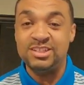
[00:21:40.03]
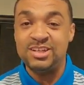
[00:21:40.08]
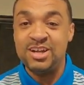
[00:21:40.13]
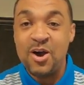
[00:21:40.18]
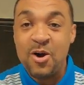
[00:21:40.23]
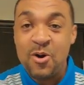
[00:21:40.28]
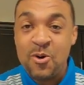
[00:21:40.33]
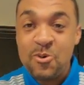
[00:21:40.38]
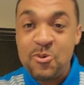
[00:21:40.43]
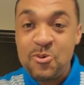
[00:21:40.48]

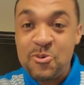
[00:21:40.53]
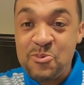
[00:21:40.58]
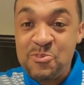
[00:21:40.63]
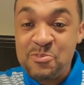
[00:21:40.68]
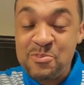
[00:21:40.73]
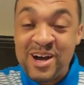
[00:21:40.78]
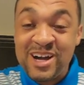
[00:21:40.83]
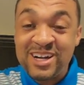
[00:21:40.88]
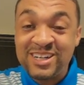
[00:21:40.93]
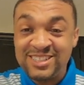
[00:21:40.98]
Oh
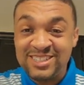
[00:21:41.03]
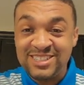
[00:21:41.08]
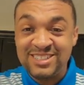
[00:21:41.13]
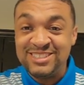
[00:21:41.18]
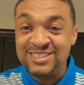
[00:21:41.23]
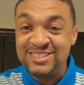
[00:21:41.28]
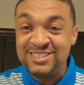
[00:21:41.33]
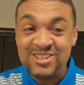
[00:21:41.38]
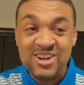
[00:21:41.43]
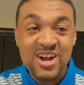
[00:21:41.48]
my
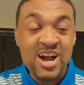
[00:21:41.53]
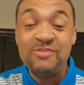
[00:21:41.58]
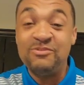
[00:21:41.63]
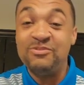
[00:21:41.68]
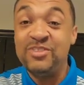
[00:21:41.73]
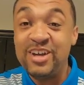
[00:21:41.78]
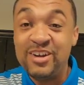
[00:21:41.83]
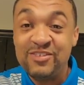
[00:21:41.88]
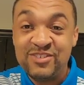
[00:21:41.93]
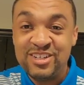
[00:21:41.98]
goodness, y'all, I've
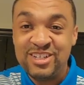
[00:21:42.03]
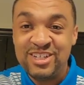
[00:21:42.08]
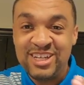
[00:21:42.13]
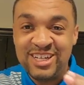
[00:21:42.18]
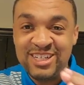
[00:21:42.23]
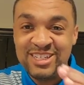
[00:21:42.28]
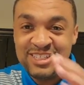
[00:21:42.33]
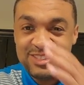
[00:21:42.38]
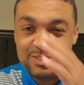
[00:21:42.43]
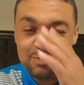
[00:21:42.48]
never done
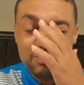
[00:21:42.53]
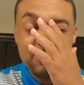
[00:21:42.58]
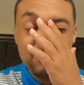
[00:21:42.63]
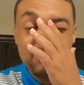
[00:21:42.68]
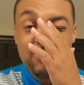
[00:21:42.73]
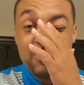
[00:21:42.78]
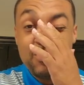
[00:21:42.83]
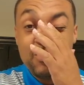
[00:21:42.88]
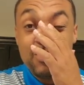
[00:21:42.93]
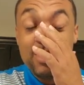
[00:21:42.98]
this
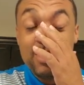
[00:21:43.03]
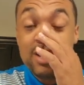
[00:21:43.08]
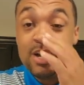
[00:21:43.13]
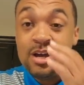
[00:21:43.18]
before,